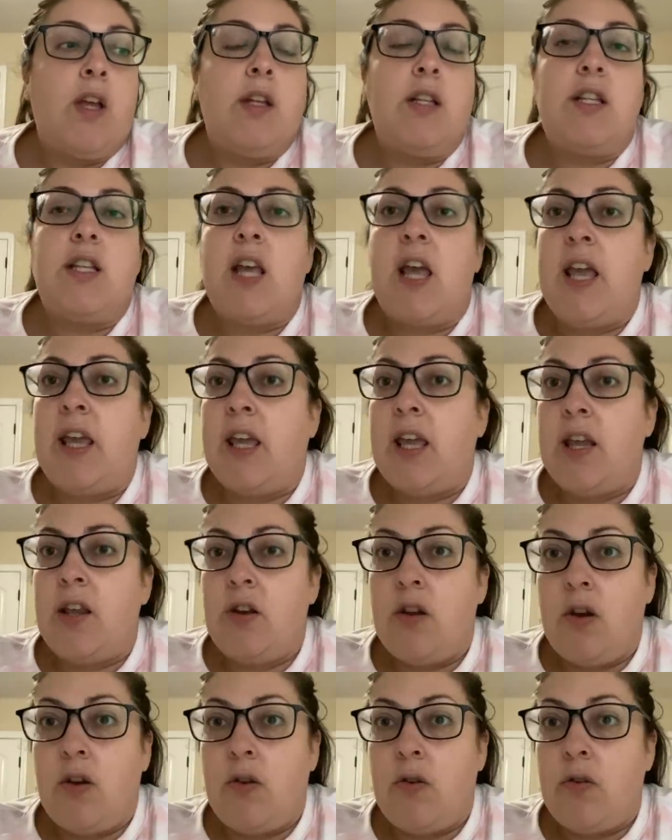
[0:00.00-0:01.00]

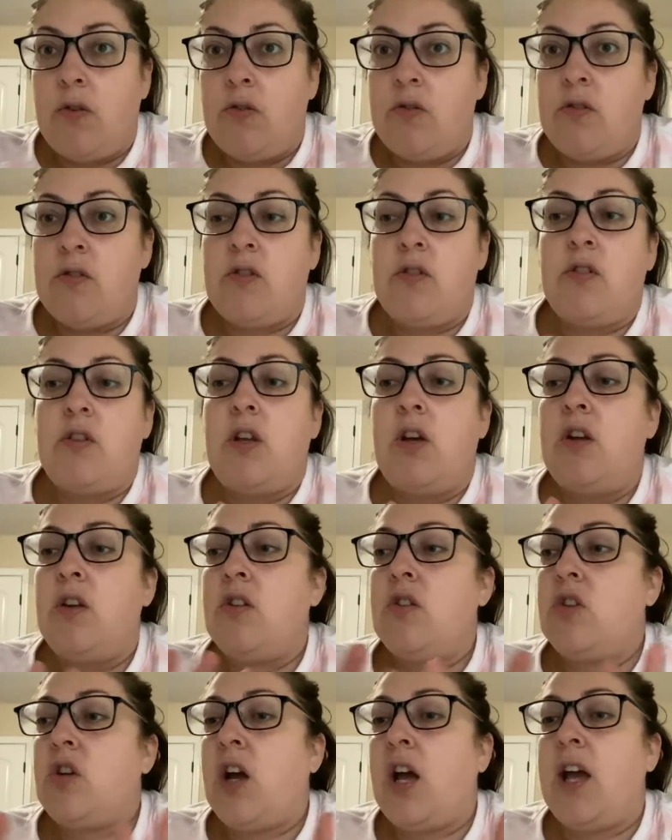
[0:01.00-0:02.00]
taking notes,
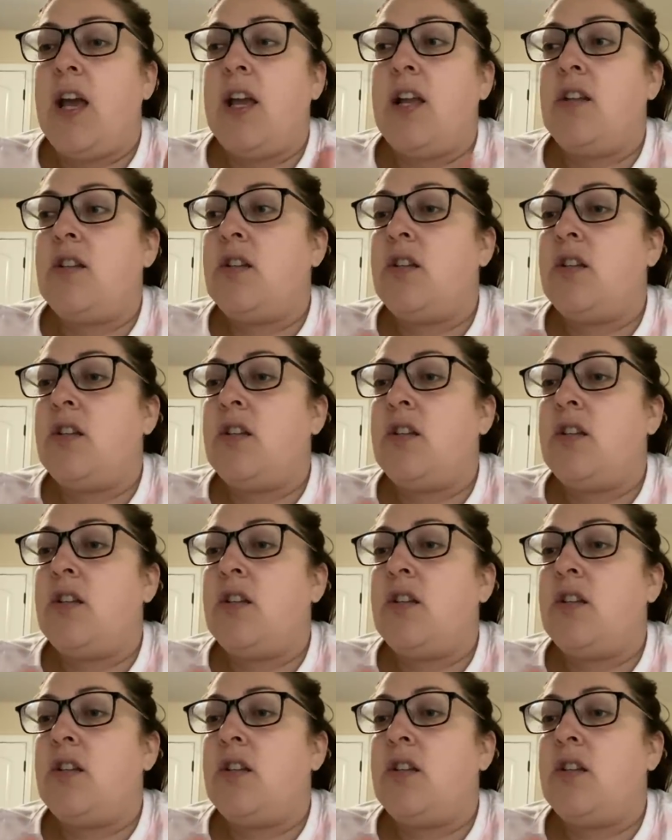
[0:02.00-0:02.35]
trying